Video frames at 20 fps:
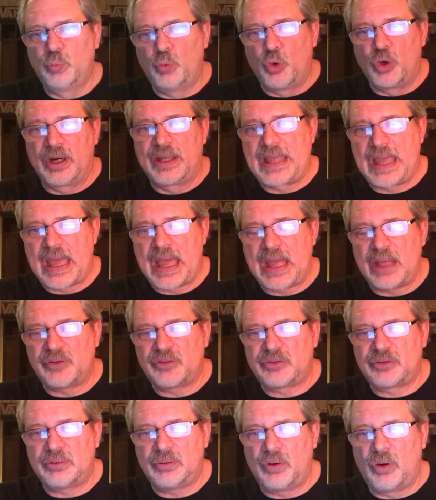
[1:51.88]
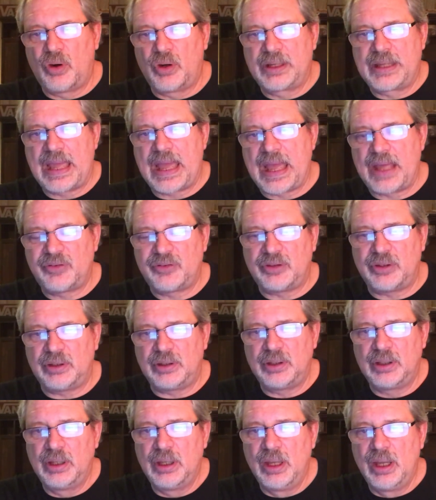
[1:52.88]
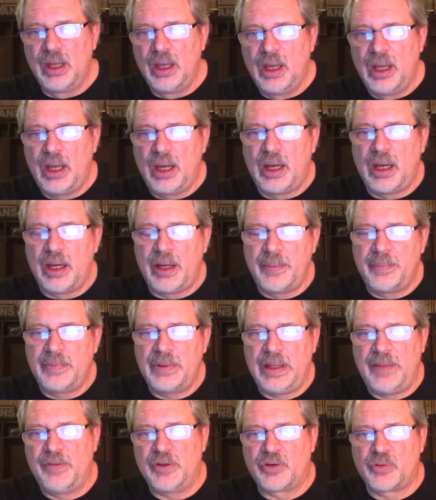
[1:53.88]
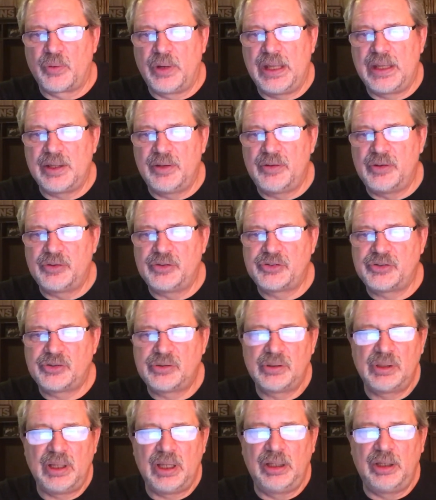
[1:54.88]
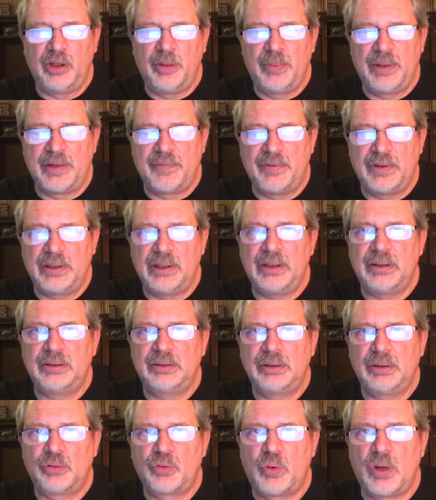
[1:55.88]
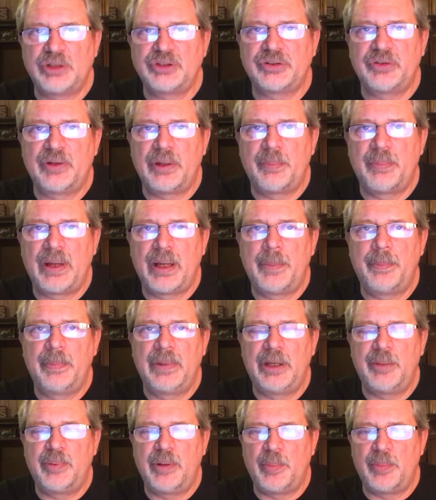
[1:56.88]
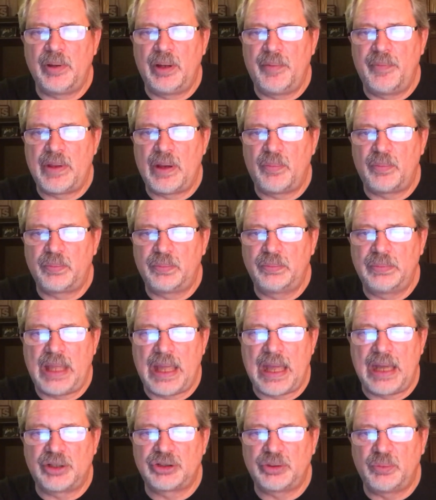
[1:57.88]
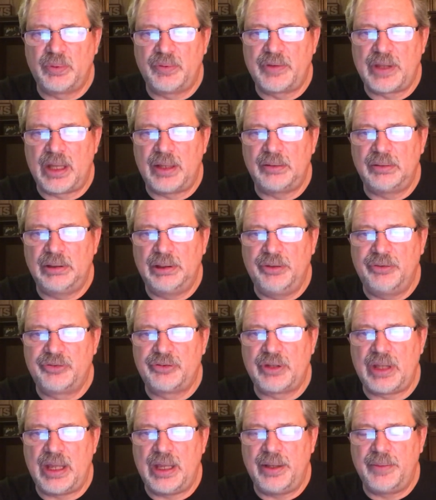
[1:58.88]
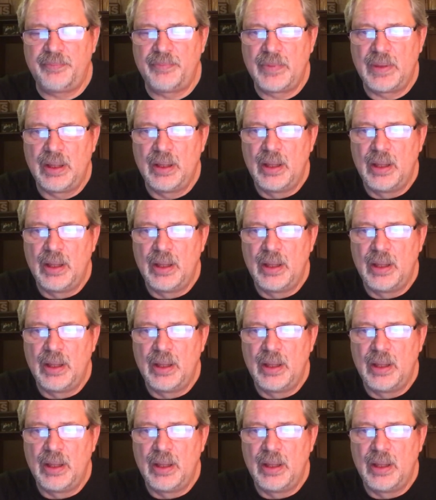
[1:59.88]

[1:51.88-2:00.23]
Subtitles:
were casted. In the Greek, there's a little bit of a question there by many people on that, actually what that is saying.